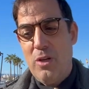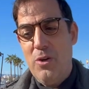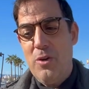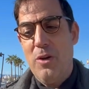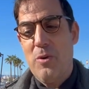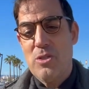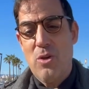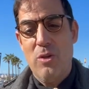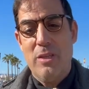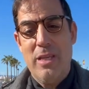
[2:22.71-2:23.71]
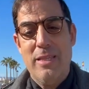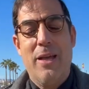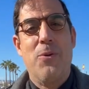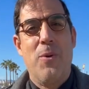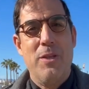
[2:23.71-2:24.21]
clearly result in
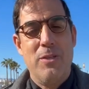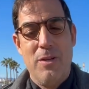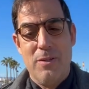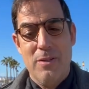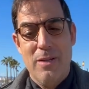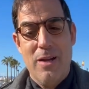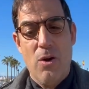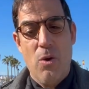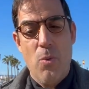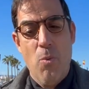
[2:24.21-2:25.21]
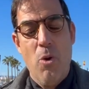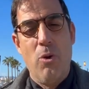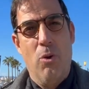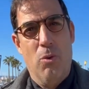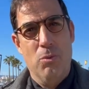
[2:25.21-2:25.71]
a greater
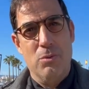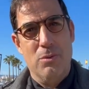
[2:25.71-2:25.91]
workload.